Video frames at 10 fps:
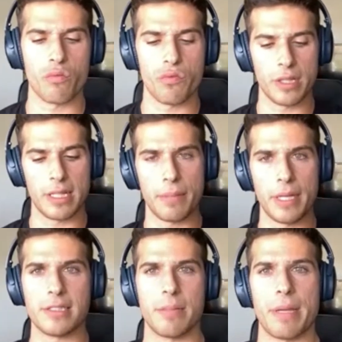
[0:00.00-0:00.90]
really
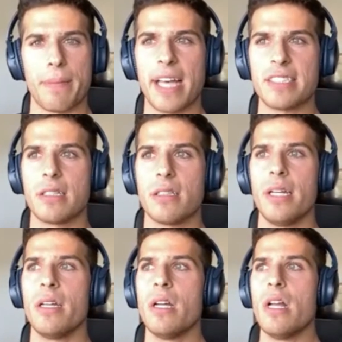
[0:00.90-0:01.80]
means to be
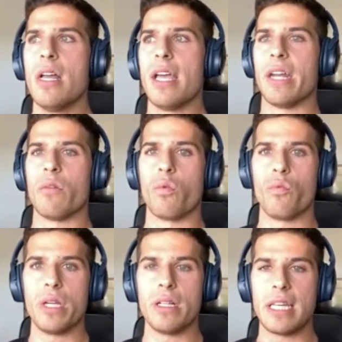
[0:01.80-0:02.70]
masculine and
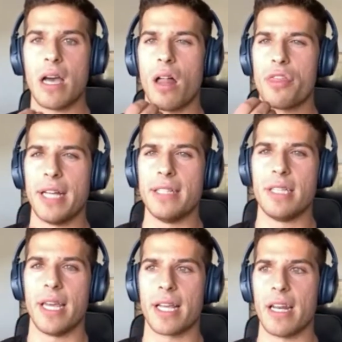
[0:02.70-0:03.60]
really authentic.